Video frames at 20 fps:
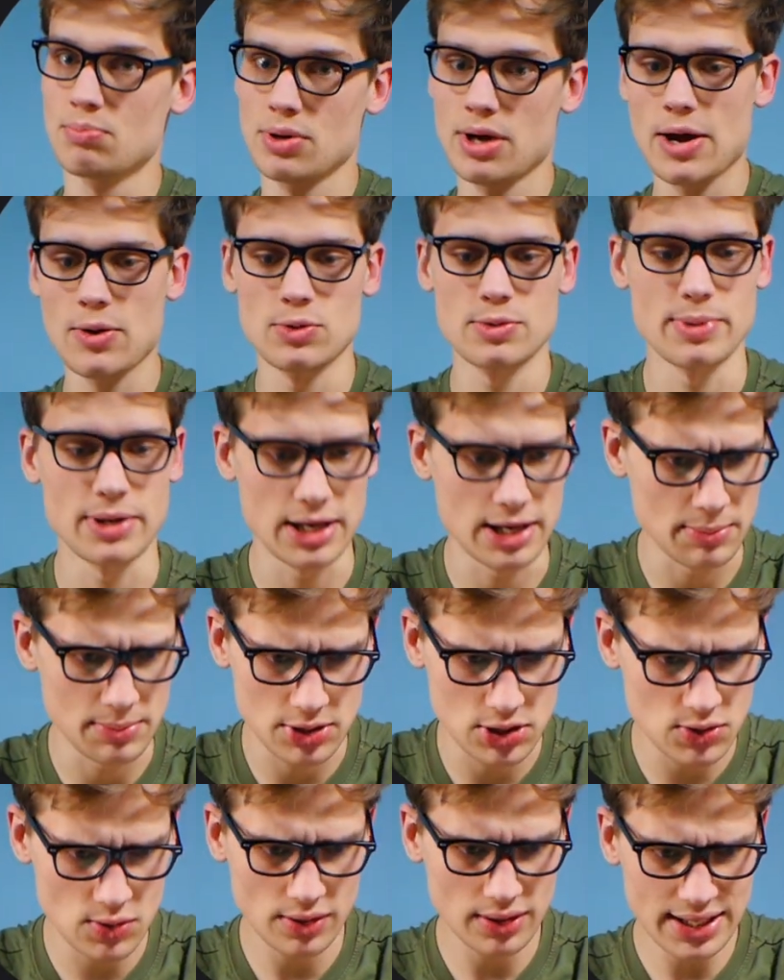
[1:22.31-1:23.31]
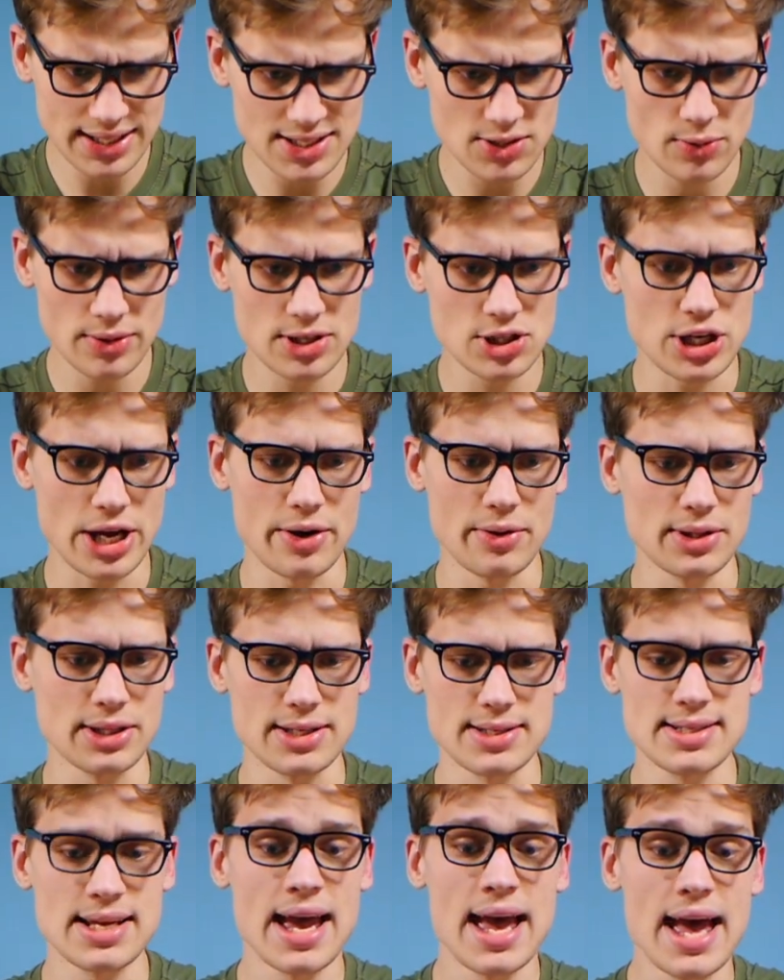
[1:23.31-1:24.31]
output an image. So let's go ahead and generate
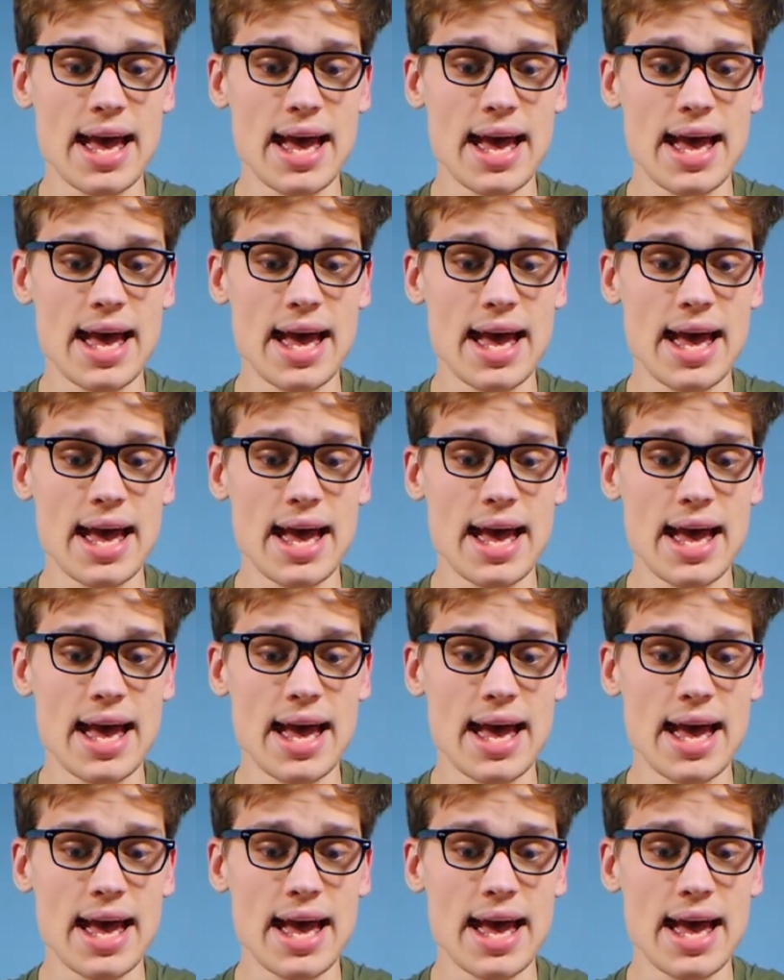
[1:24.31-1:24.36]
this.